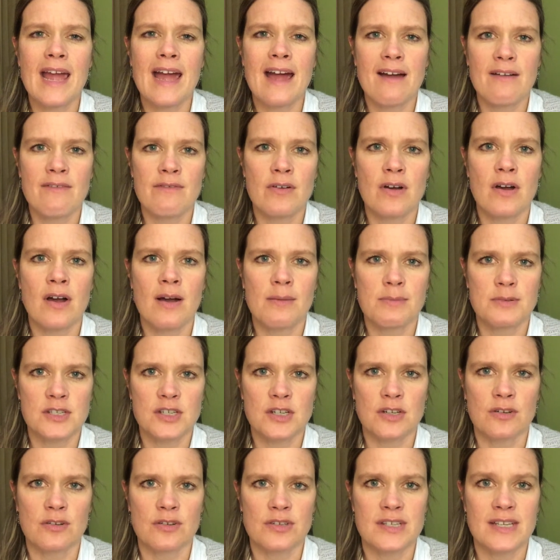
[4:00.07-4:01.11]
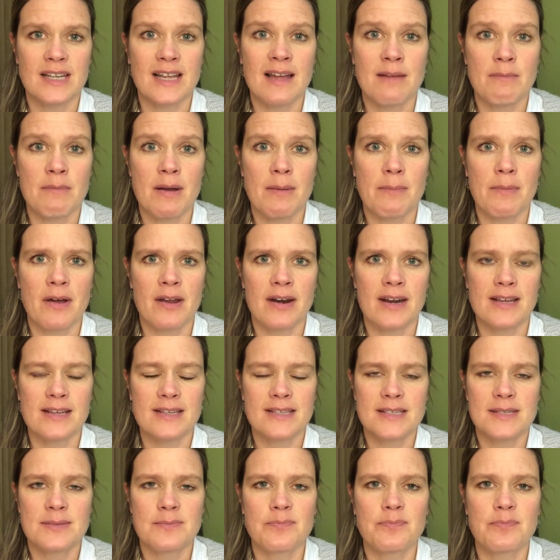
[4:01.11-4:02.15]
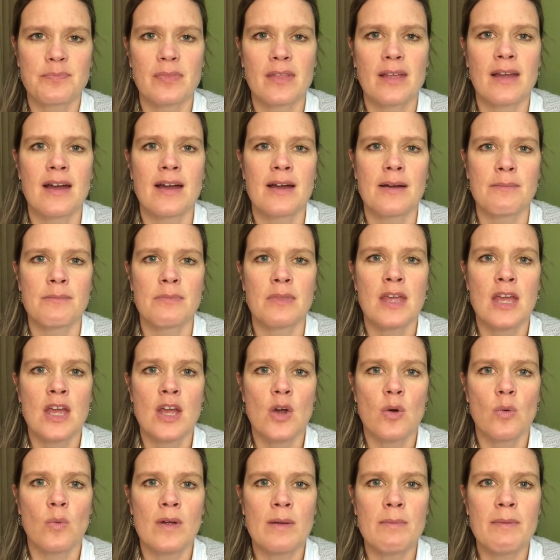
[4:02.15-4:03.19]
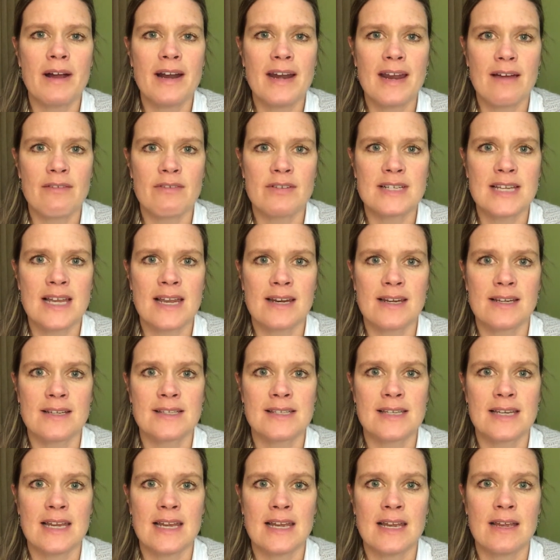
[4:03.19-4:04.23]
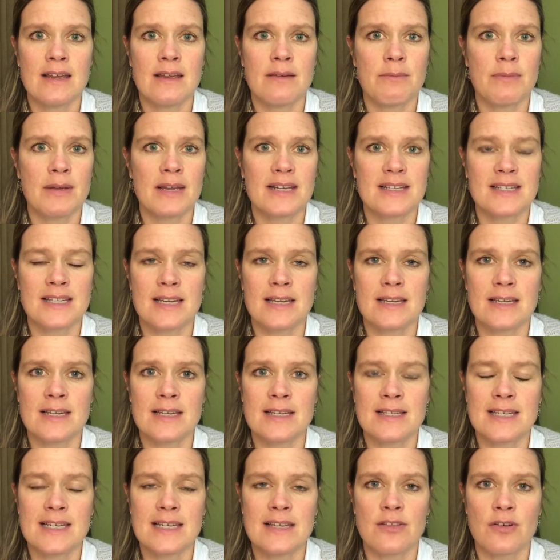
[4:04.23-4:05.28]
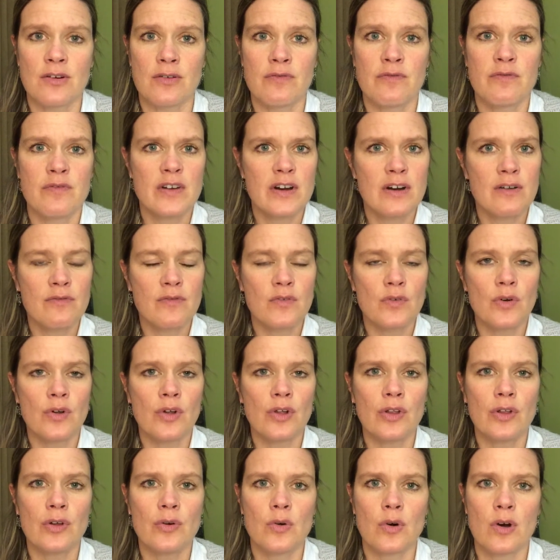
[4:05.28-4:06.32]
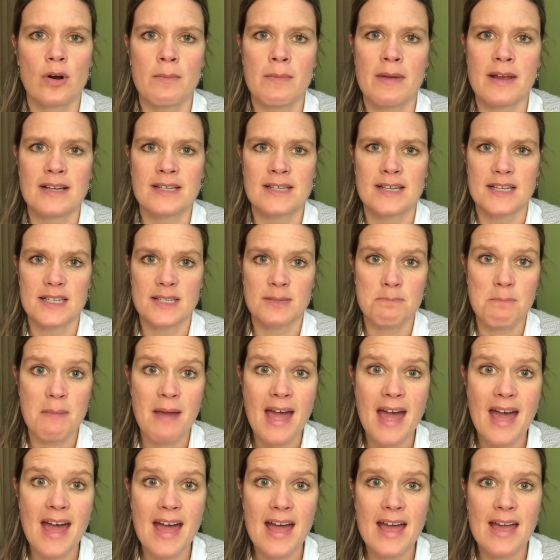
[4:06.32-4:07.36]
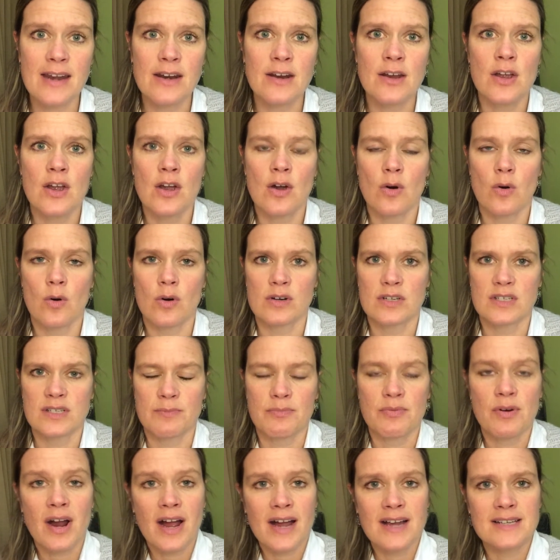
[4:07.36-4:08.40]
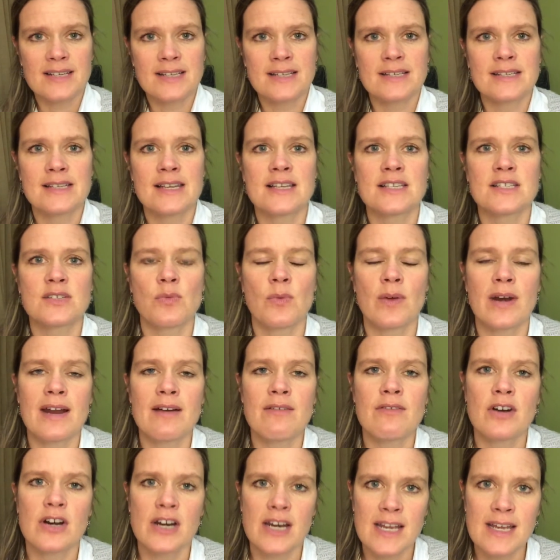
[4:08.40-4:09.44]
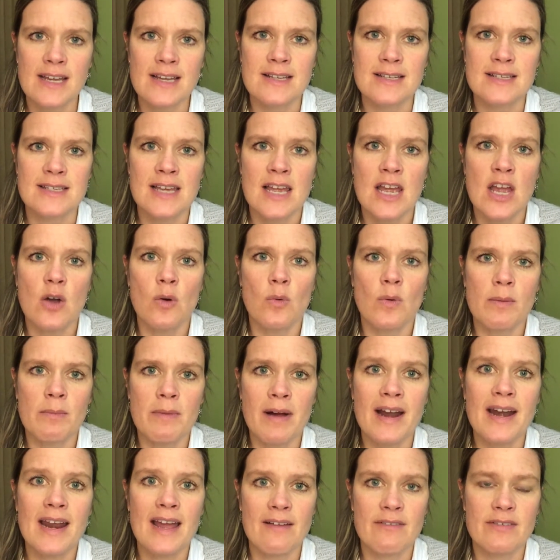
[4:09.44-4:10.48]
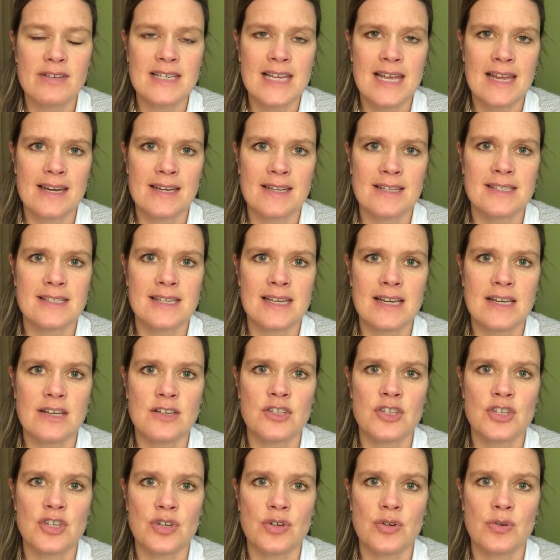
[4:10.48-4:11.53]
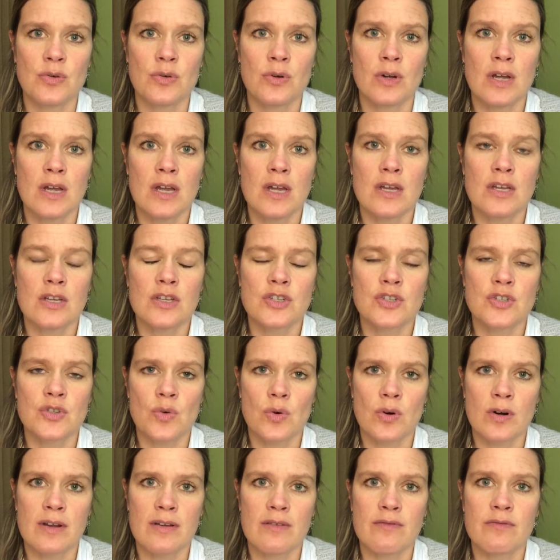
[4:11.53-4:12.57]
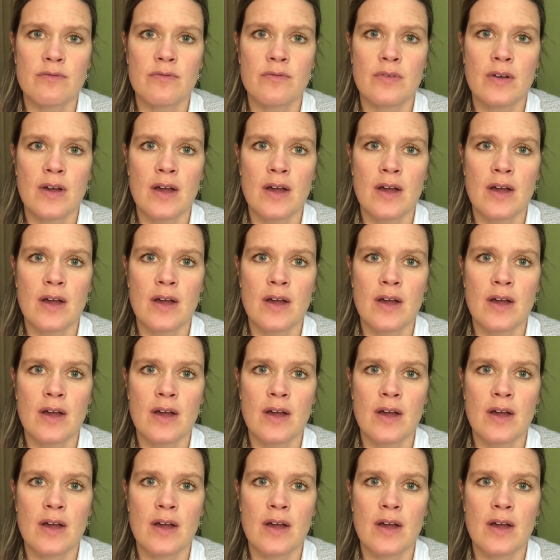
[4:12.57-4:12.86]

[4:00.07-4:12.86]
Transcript: have obstacles that come up on us, we might have a tendency, because it's either fearful or it makes us mad or it surprises us, whatever it is, we might have a tendency to sort of